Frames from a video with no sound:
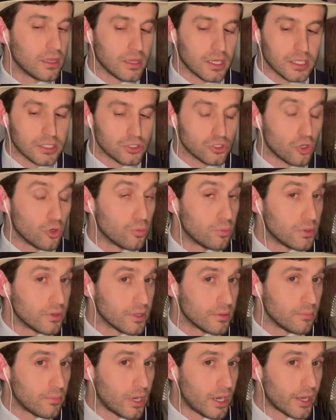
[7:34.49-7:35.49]
Let's open
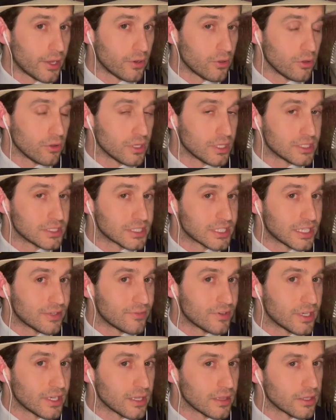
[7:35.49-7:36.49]
the bottle. Let's give
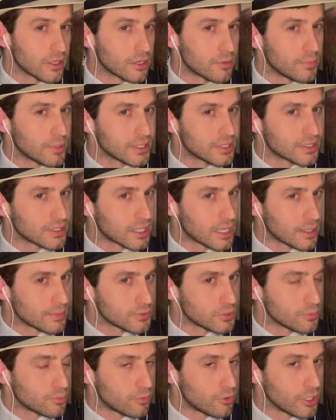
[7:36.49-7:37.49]
it a little bit time
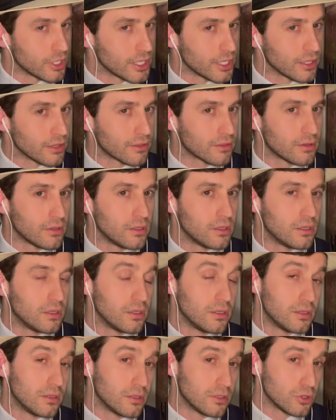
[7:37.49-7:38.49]
to breathe.
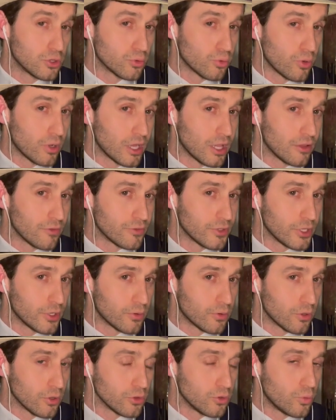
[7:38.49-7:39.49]

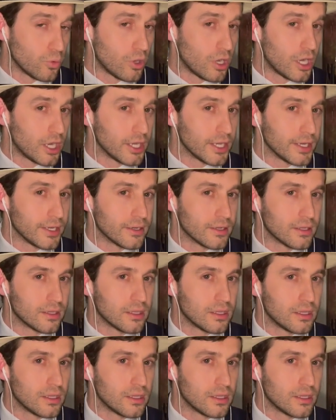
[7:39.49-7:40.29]
12-year-old wine.